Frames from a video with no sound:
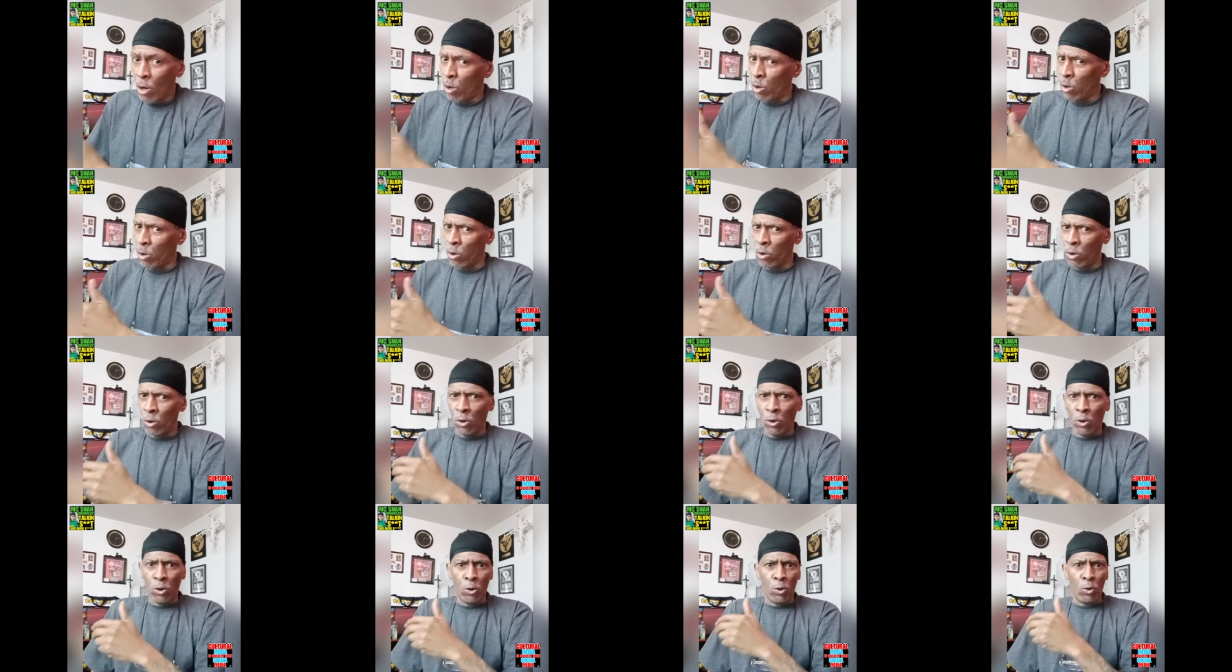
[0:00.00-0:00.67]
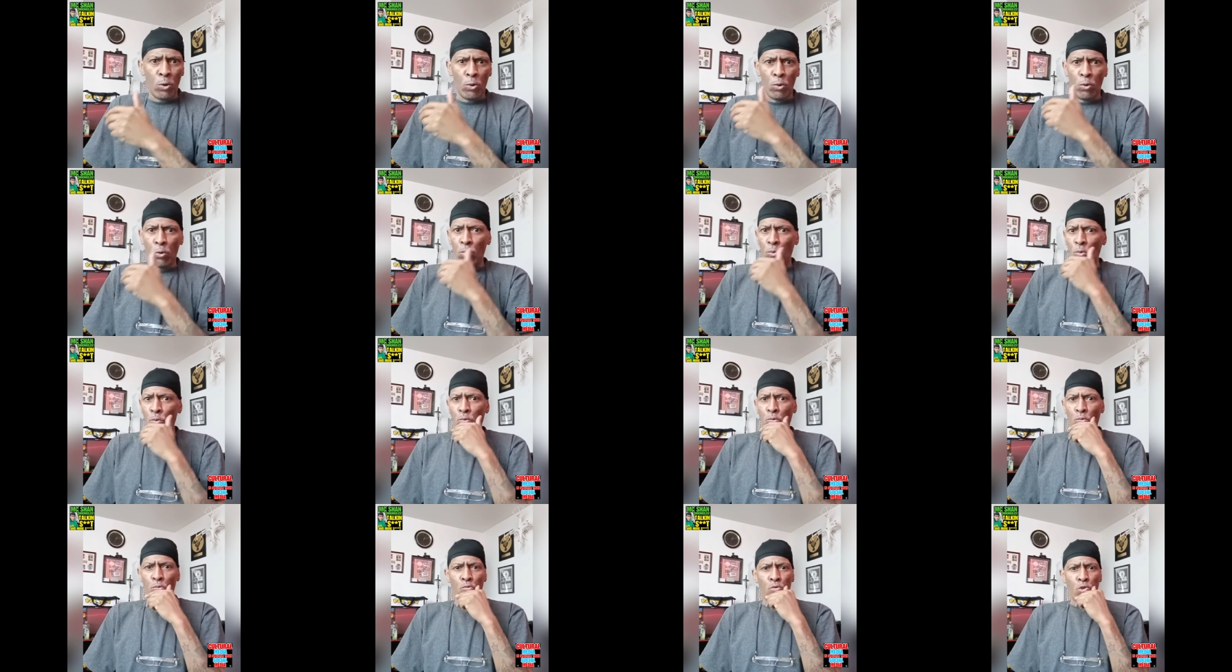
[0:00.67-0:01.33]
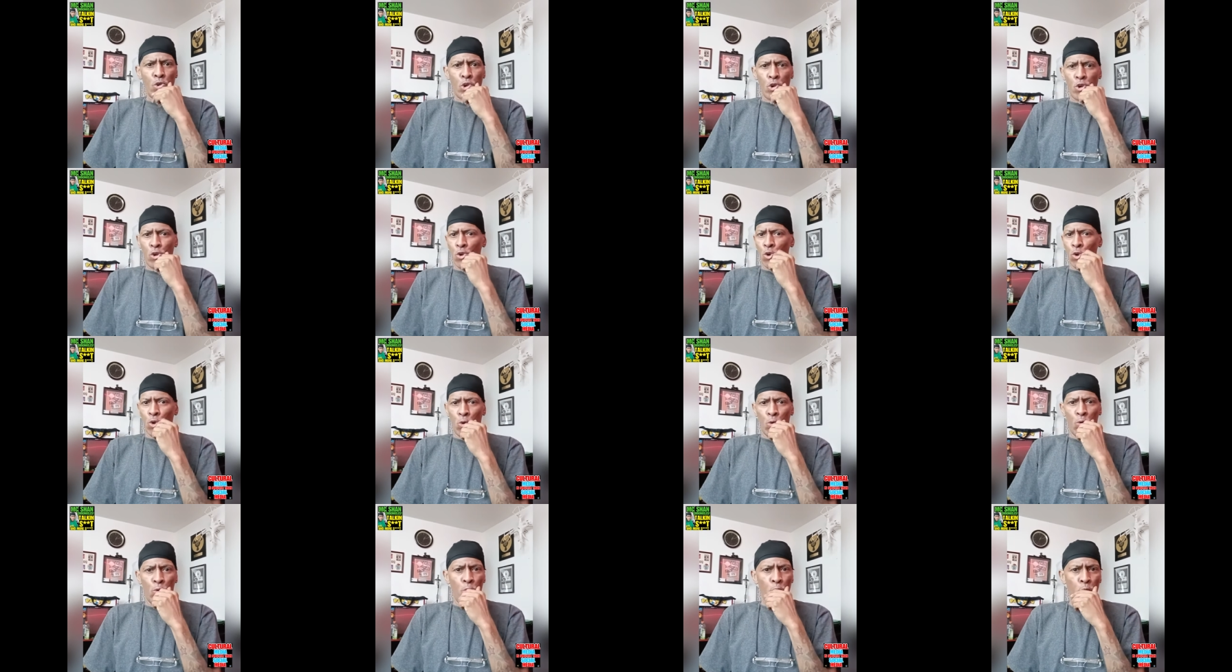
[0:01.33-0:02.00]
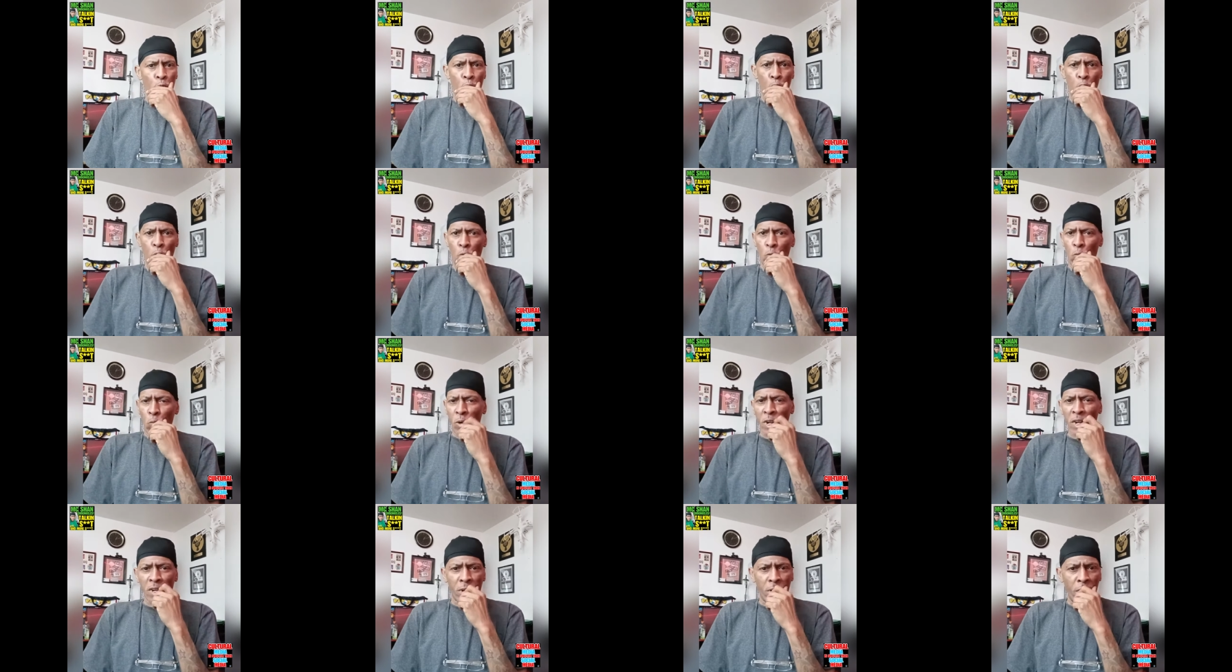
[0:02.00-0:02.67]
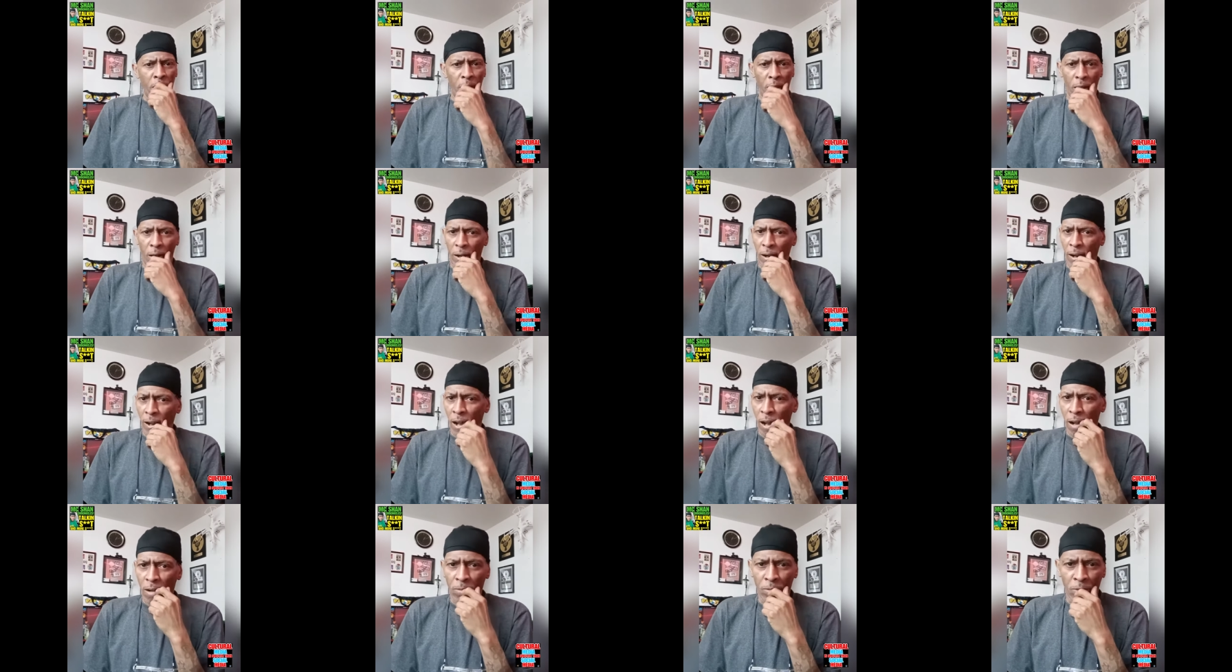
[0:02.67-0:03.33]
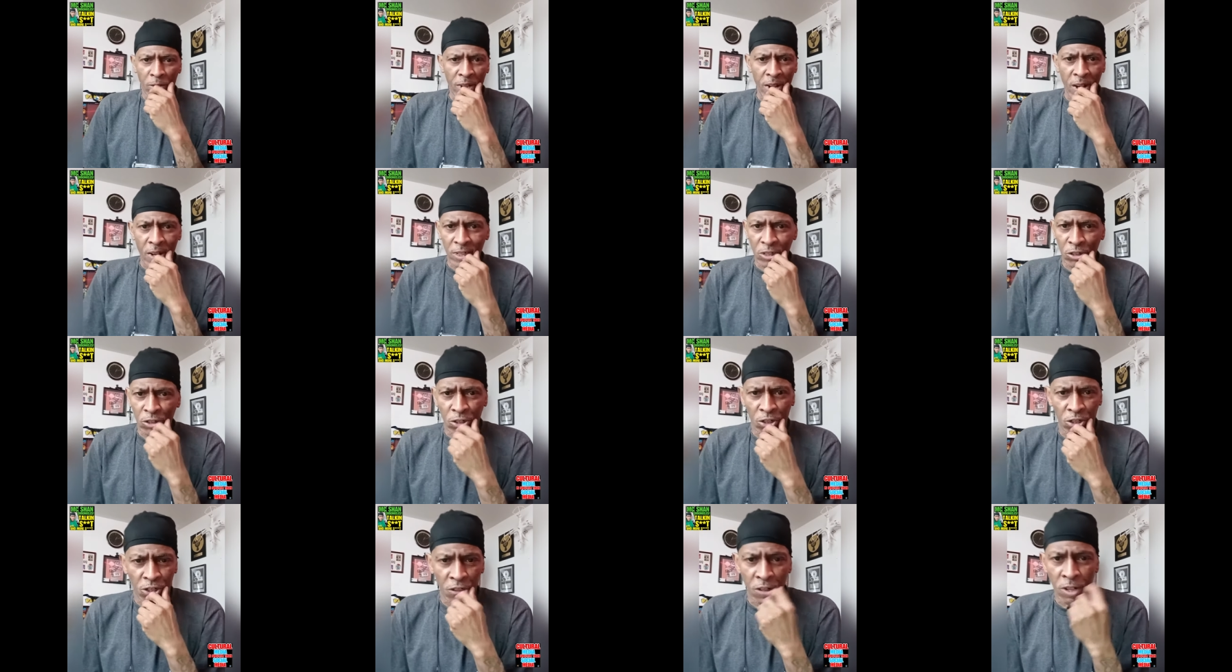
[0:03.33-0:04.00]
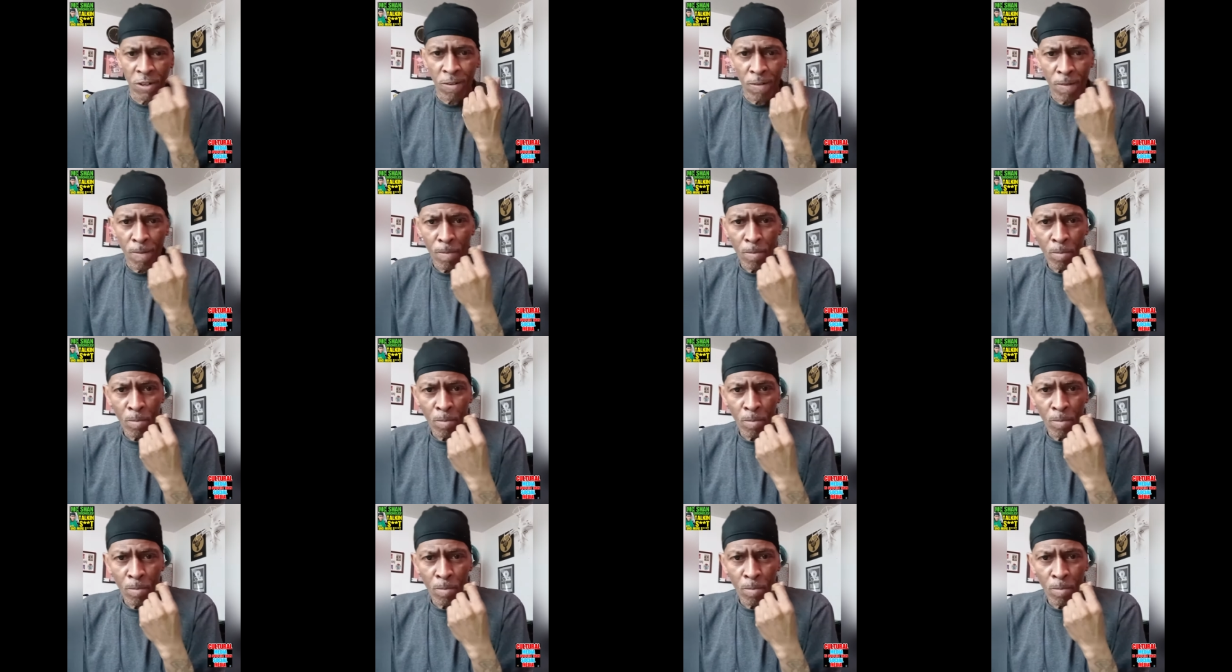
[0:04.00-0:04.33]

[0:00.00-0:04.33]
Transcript: Oh, no, we can't have that shit.